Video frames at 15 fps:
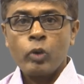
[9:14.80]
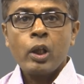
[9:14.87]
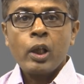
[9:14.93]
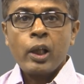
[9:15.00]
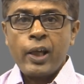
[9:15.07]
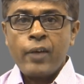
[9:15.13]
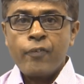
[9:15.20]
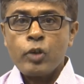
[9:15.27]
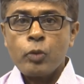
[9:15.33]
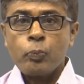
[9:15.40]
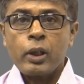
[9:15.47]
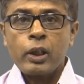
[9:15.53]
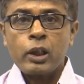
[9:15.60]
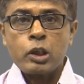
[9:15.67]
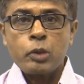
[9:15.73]
Every
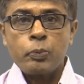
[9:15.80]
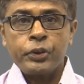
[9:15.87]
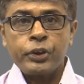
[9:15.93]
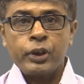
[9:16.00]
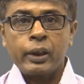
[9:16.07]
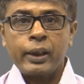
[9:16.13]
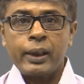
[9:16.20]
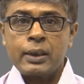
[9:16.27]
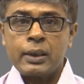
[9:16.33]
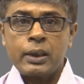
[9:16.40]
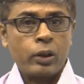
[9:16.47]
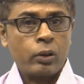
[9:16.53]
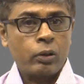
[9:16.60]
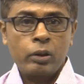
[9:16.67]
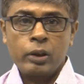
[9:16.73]
participation gets
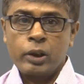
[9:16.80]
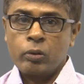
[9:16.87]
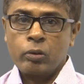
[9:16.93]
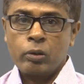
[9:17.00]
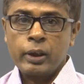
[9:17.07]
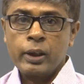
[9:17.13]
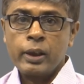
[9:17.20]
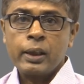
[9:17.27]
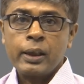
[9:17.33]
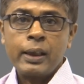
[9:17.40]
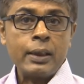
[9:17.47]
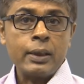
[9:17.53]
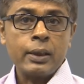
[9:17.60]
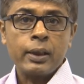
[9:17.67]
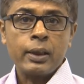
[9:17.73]
rec recorded,
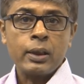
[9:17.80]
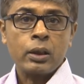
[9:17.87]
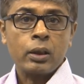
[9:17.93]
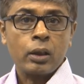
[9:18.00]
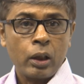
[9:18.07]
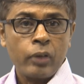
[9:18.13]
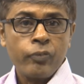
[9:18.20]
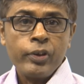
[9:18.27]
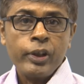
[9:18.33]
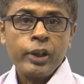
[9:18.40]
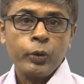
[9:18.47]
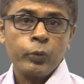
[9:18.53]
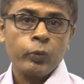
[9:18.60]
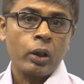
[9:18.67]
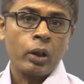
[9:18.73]
hence it is
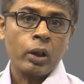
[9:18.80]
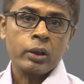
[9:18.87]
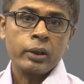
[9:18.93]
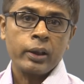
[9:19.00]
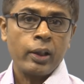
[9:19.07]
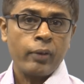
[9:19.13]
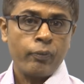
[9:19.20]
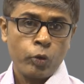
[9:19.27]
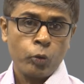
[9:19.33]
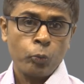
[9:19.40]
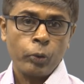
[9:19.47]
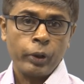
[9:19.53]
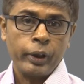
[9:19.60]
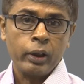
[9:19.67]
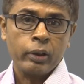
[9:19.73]
convenient to understand the
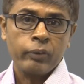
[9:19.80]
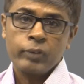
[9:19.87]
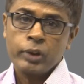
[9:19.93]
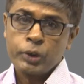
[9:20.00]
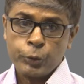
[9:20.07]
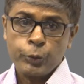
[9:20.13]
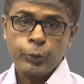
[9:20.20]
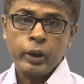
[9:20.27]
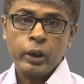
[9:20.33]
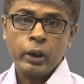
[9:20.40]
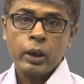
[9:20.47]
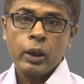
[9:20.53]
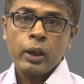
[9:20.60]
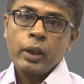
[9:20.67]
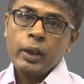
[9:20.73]
viewpoint of the student
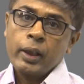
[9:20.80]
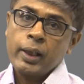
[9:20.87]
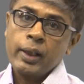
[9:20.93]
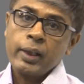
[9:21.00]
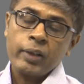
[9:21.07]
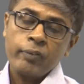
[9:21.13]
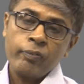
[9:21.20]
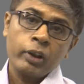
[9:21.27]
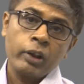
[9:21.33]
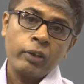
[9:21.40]
and giving the